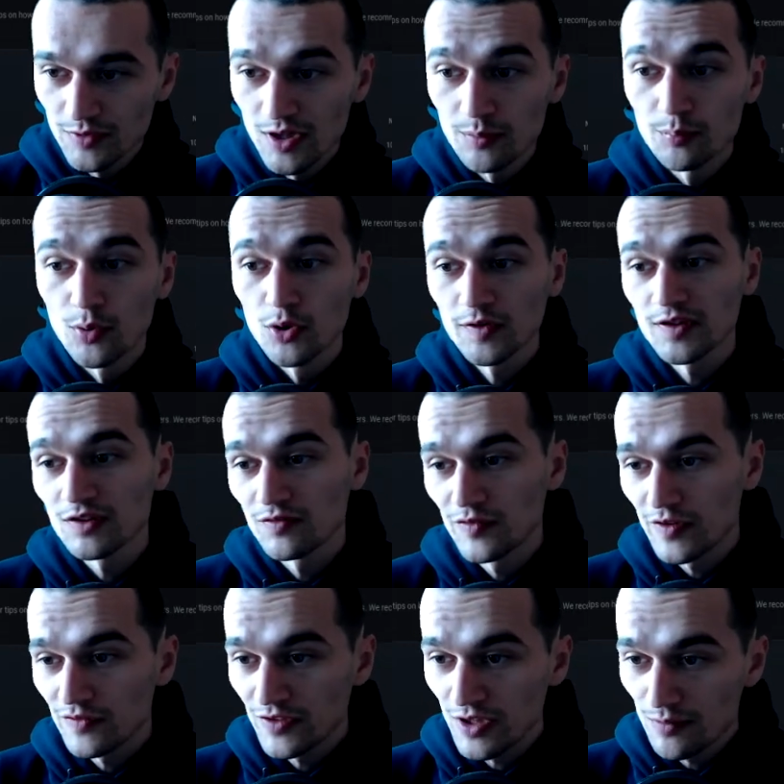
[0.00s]
deposit
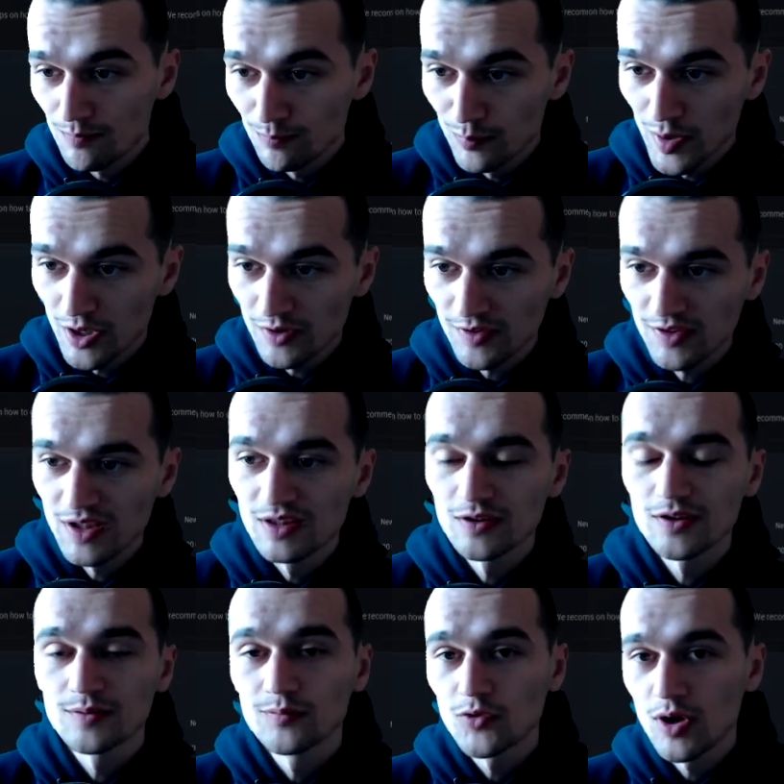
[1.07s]
15 bucks and
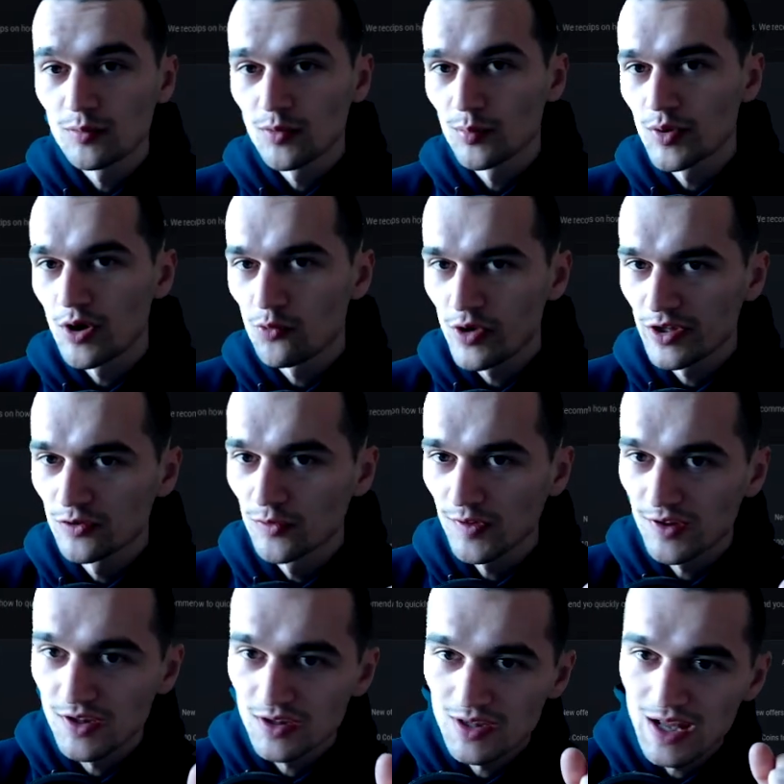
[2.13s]
blah blah blah. When you
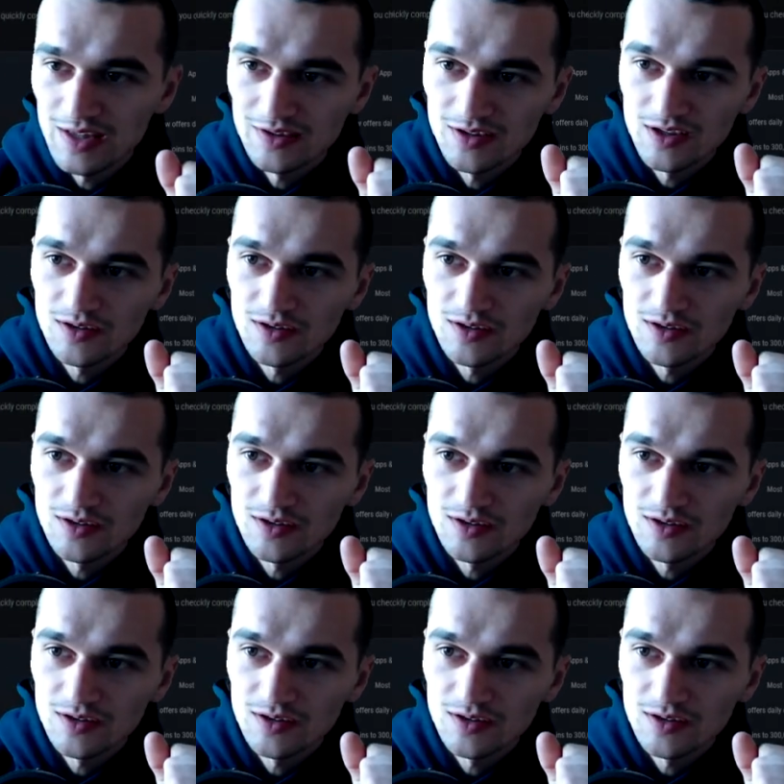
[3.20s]
see that thing